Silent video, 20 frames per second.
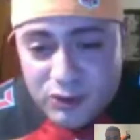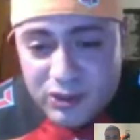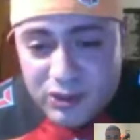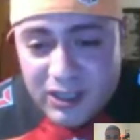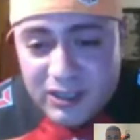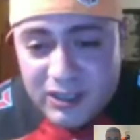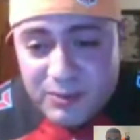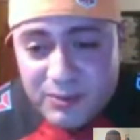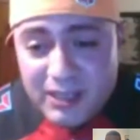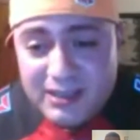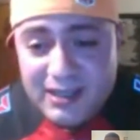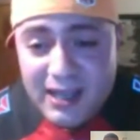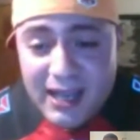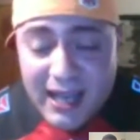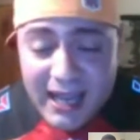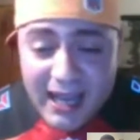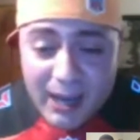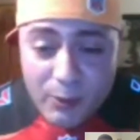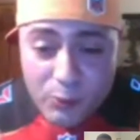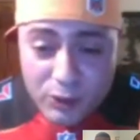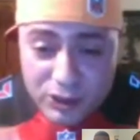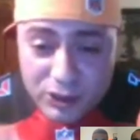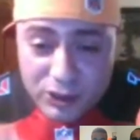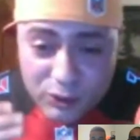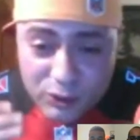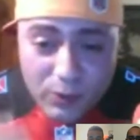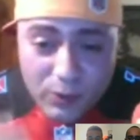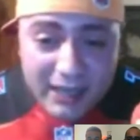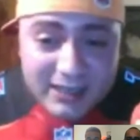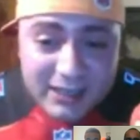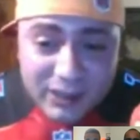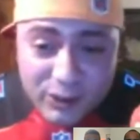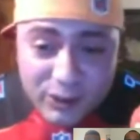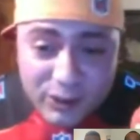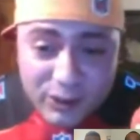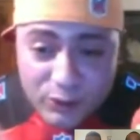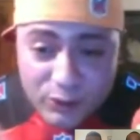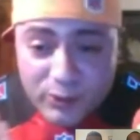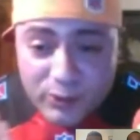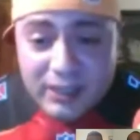Usual Suspects. And once you
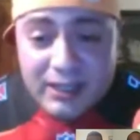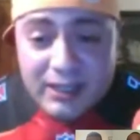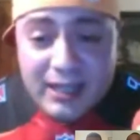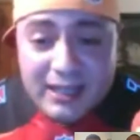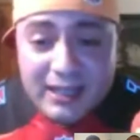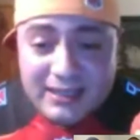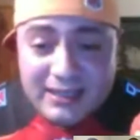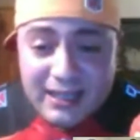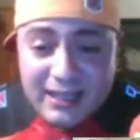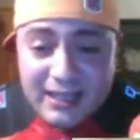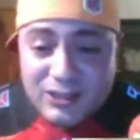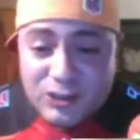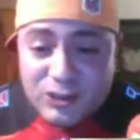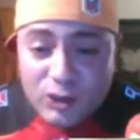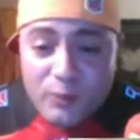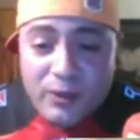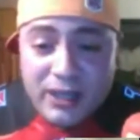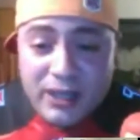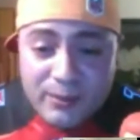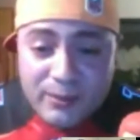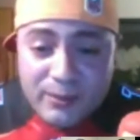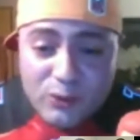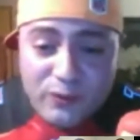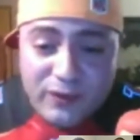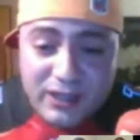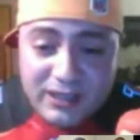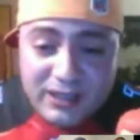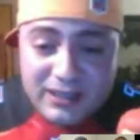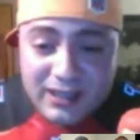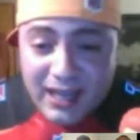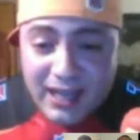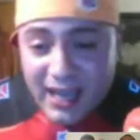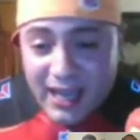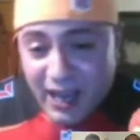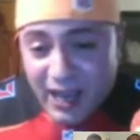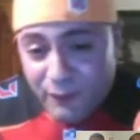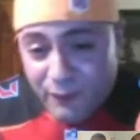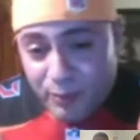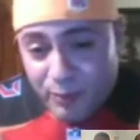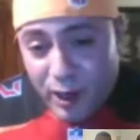watch it, you'll realize that so many movies
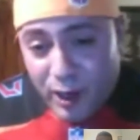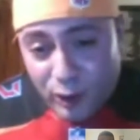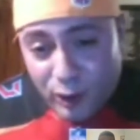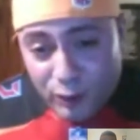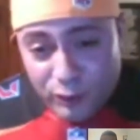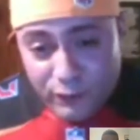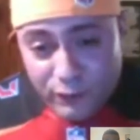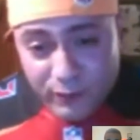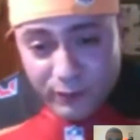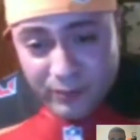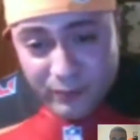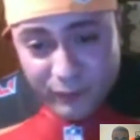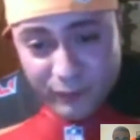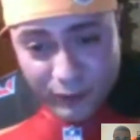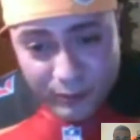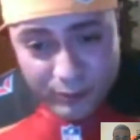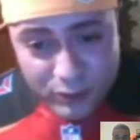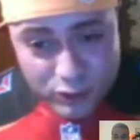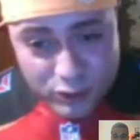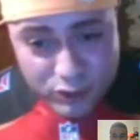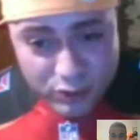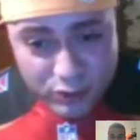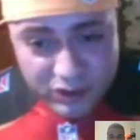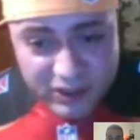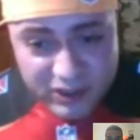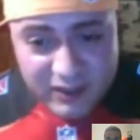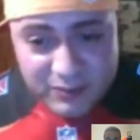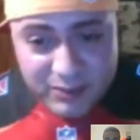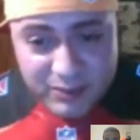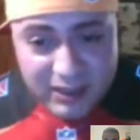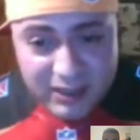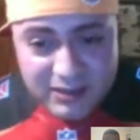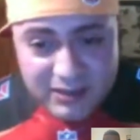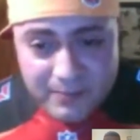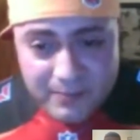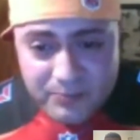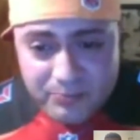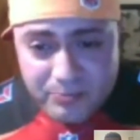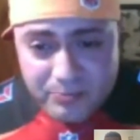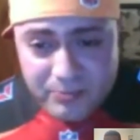have borrowed from Usual Suspects.
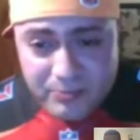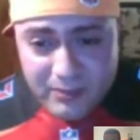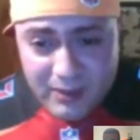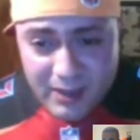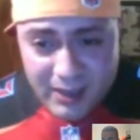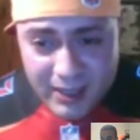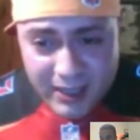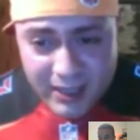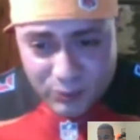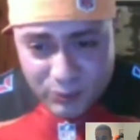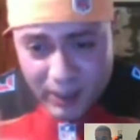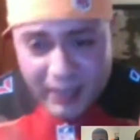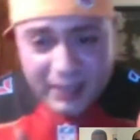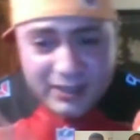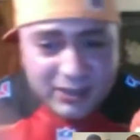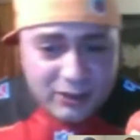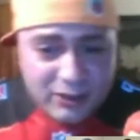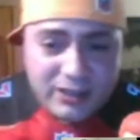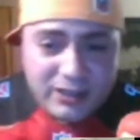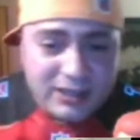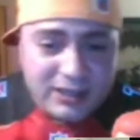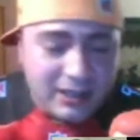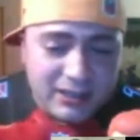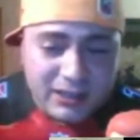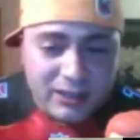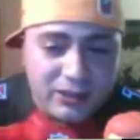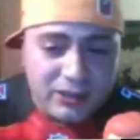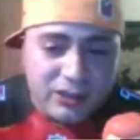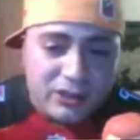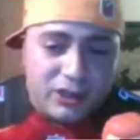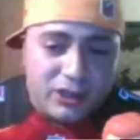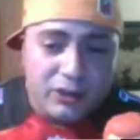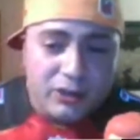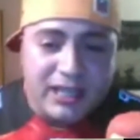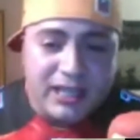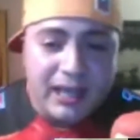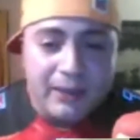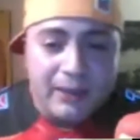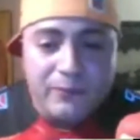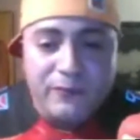It's why it's considered, a
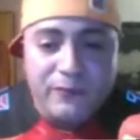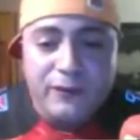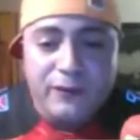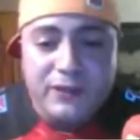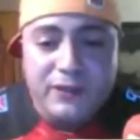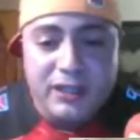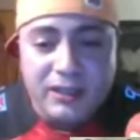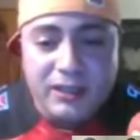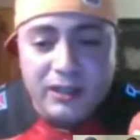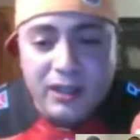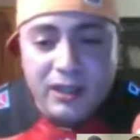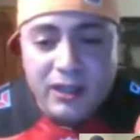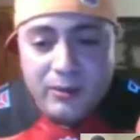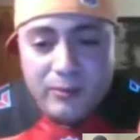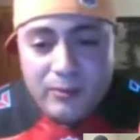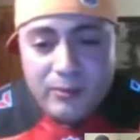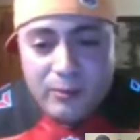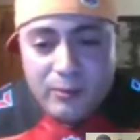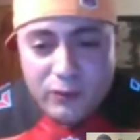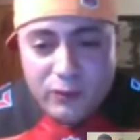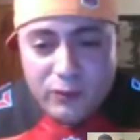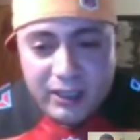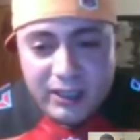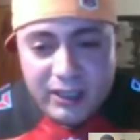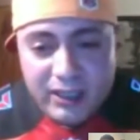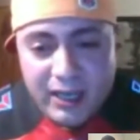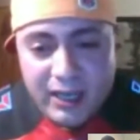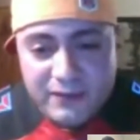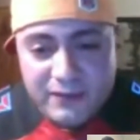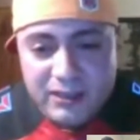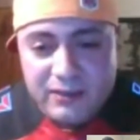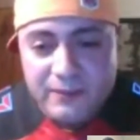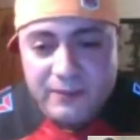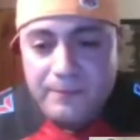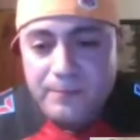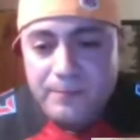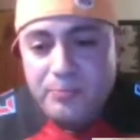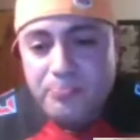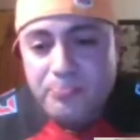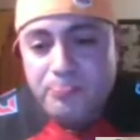top 50 movie on the
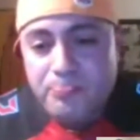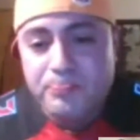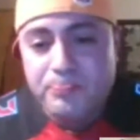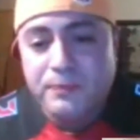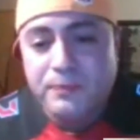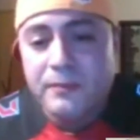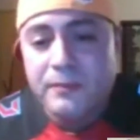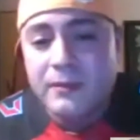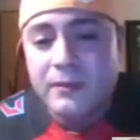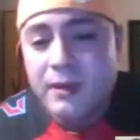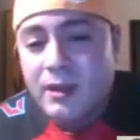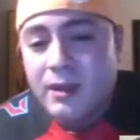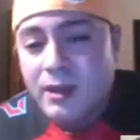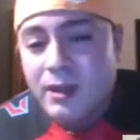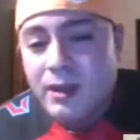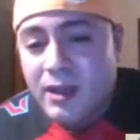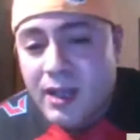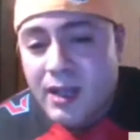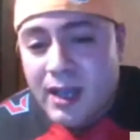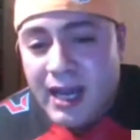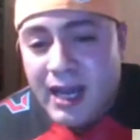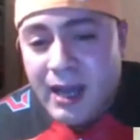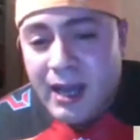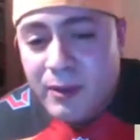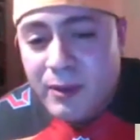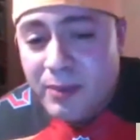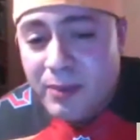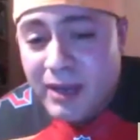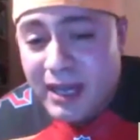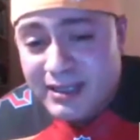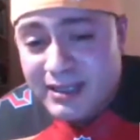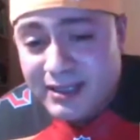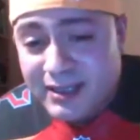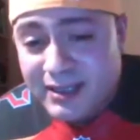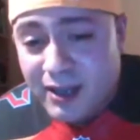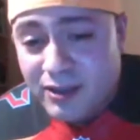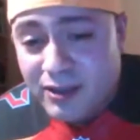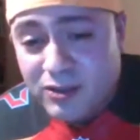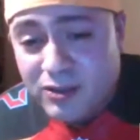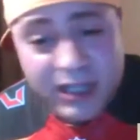IFC. And I'm going to pass it
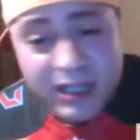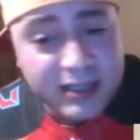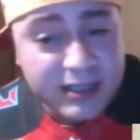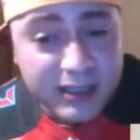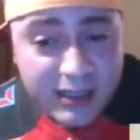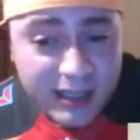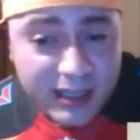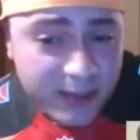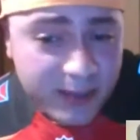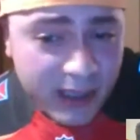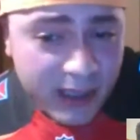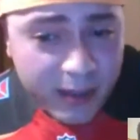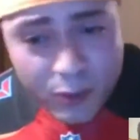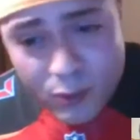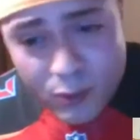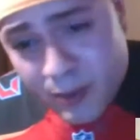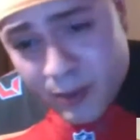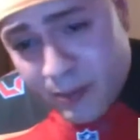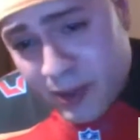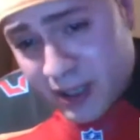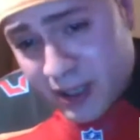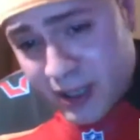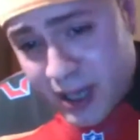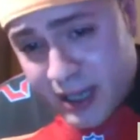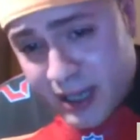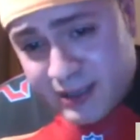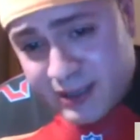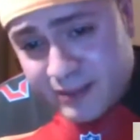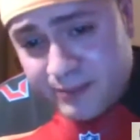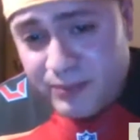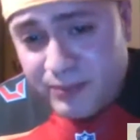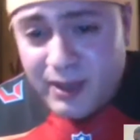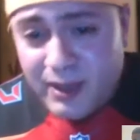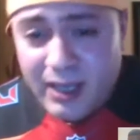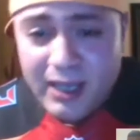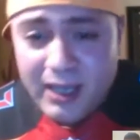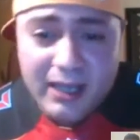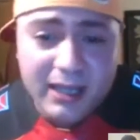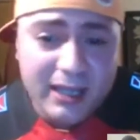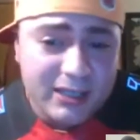down to, that's it. That's my number 1 pick, guys.
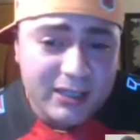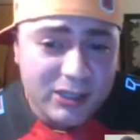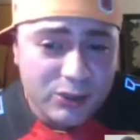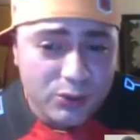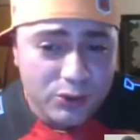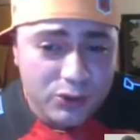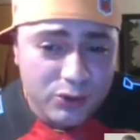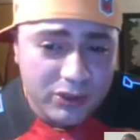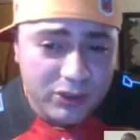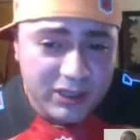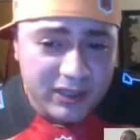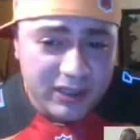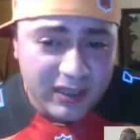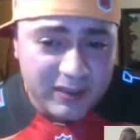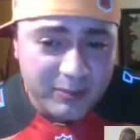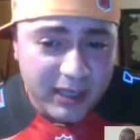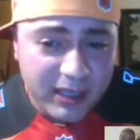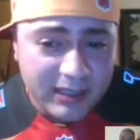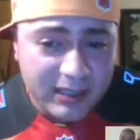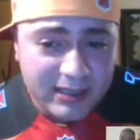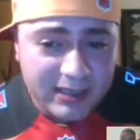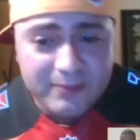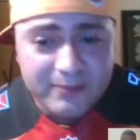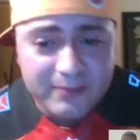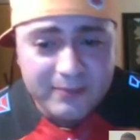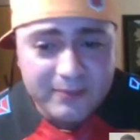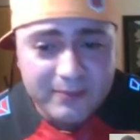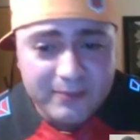It is Usual Suspects.